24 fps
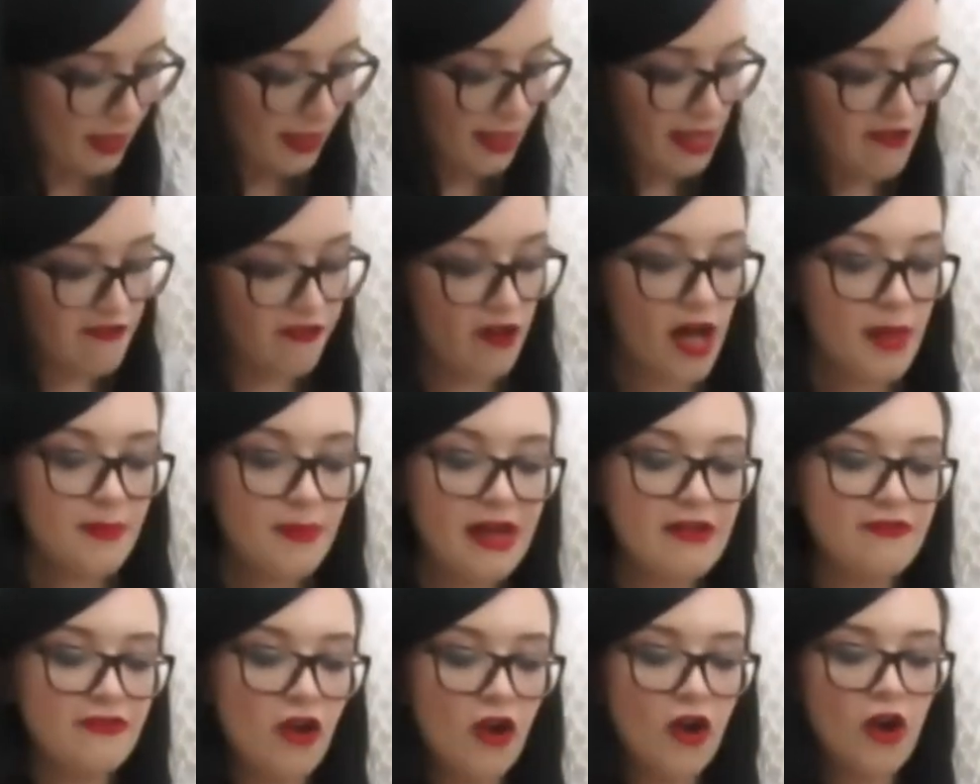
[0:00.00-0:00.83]
If I'm
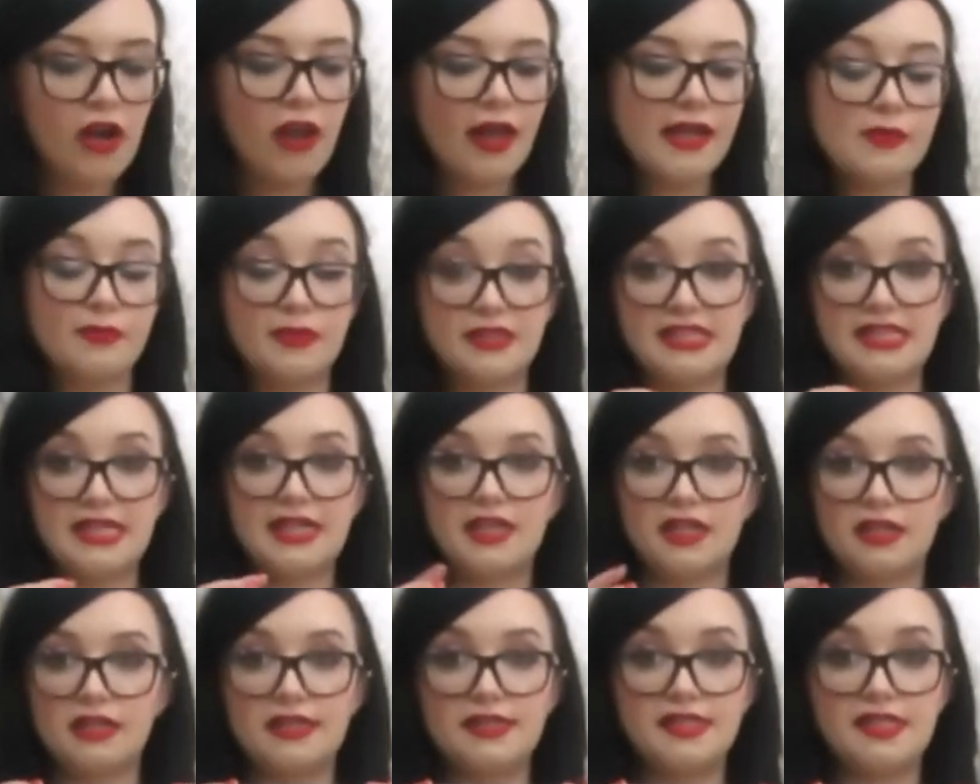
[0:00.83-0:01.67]
ever like
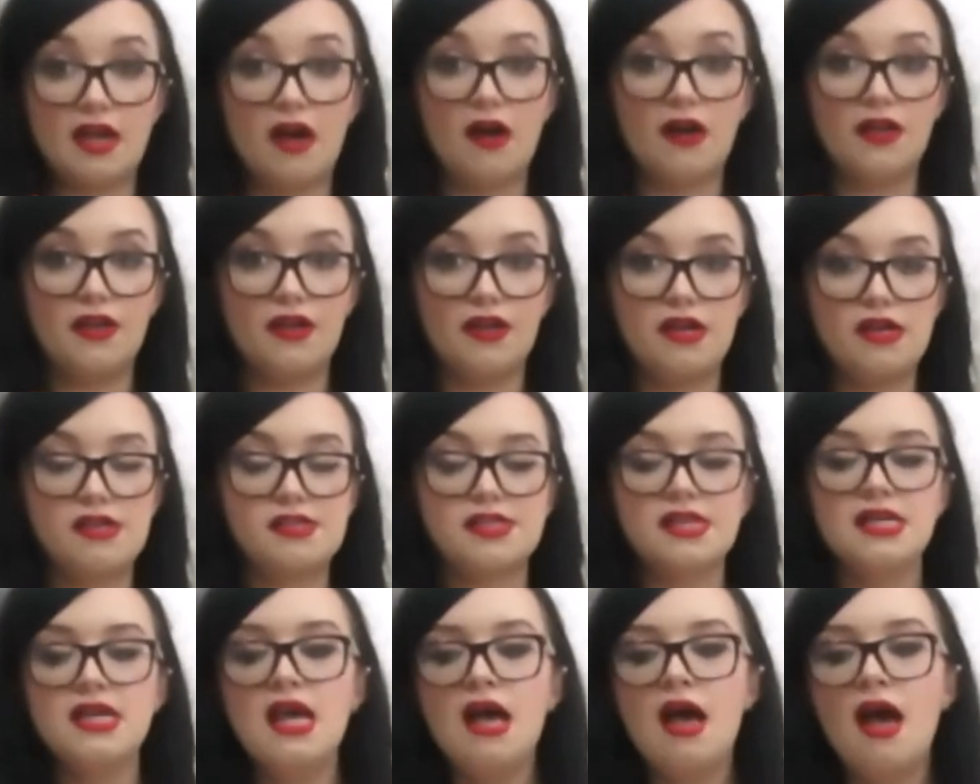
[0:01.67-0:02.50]
particularly tired
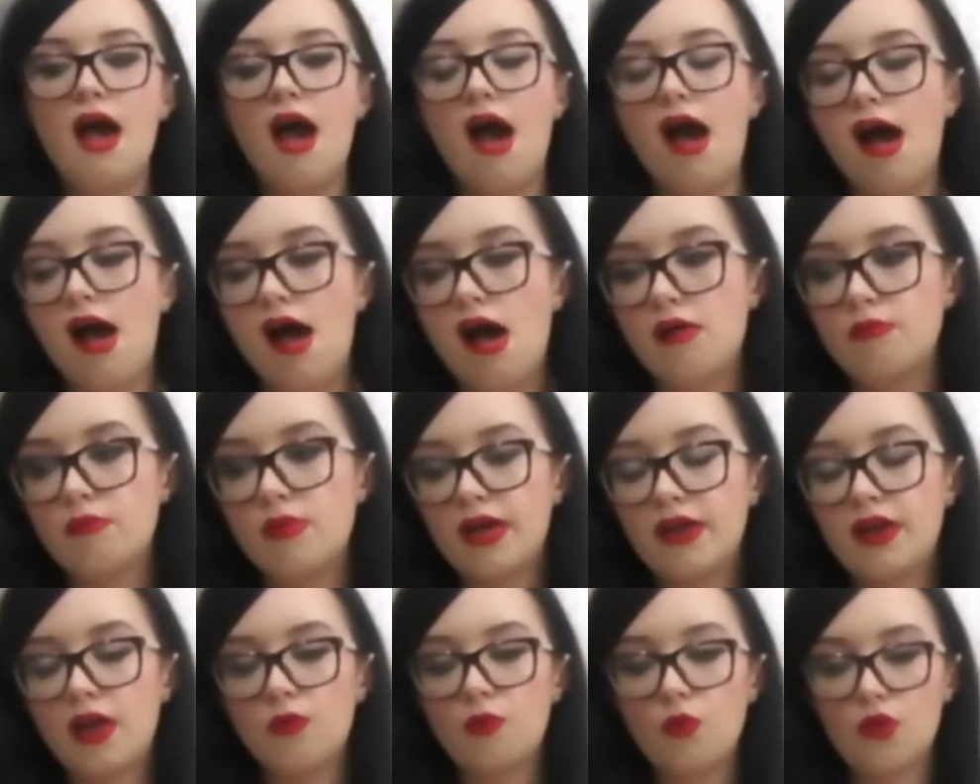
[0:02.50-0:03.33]
and
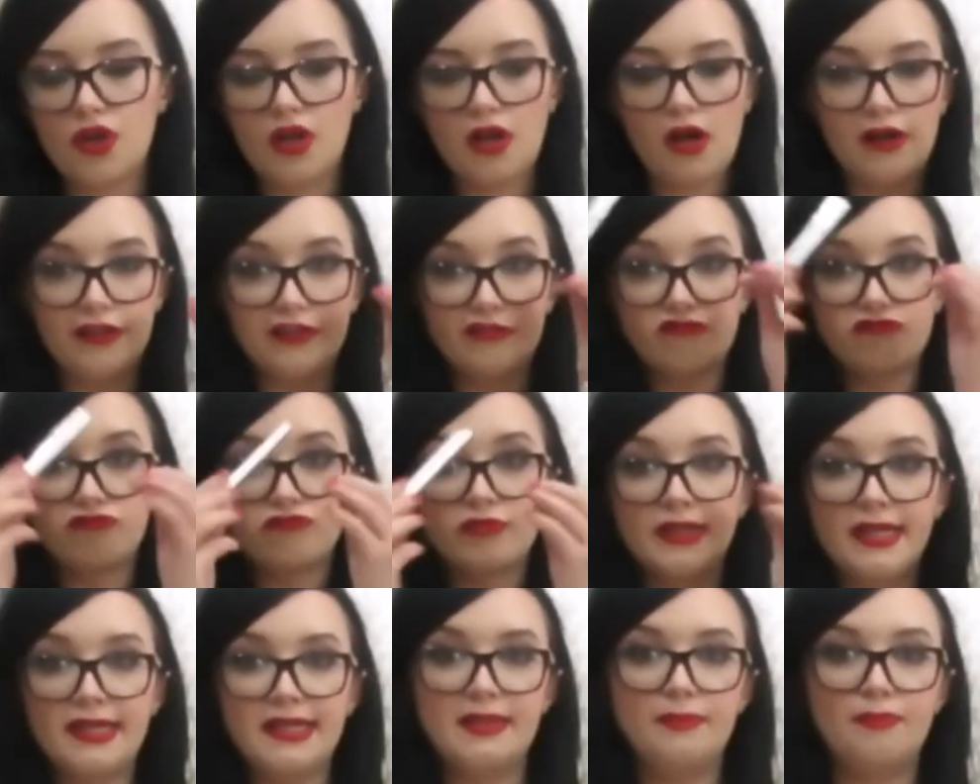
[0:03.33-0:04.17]
I want to kind of
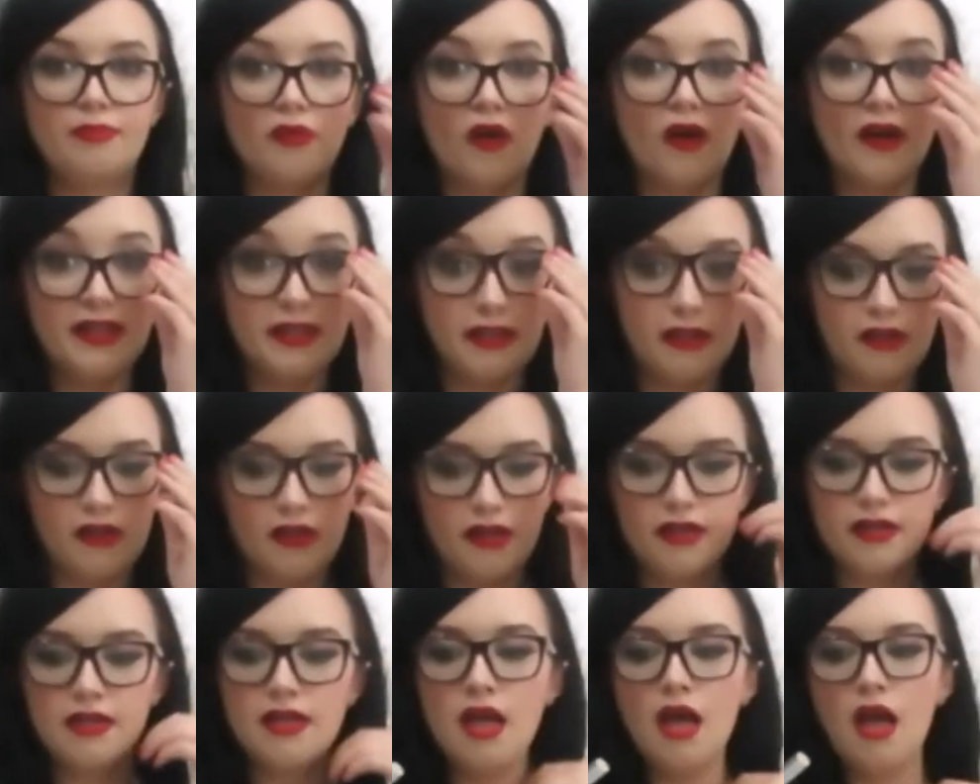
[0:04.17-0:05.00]
really
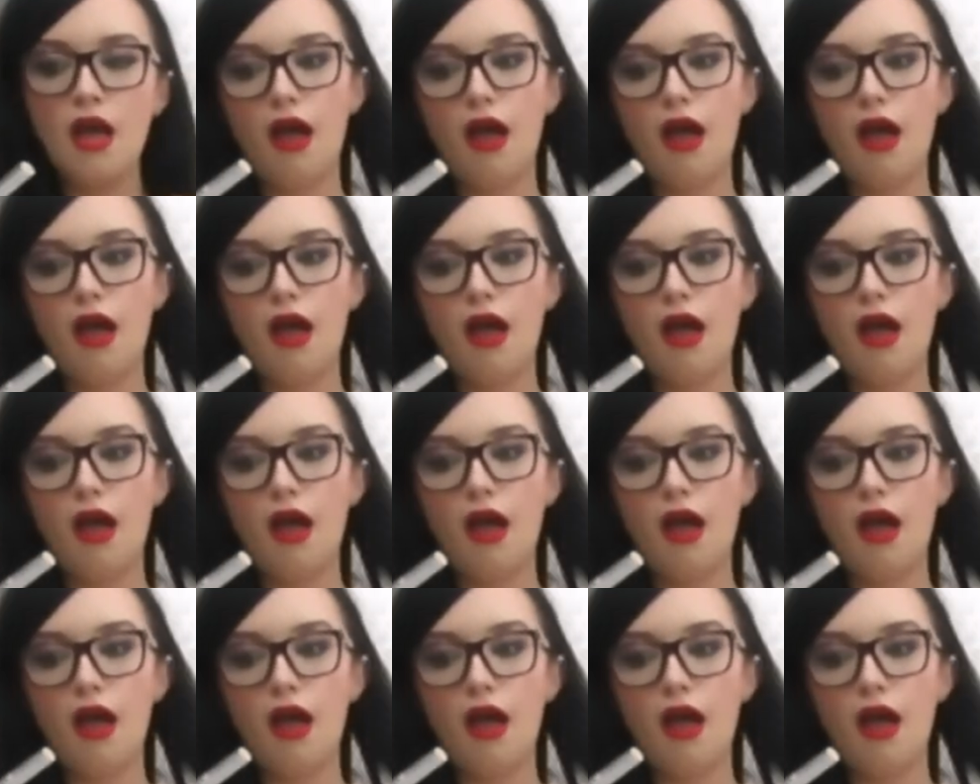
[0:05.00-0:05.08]
brighten,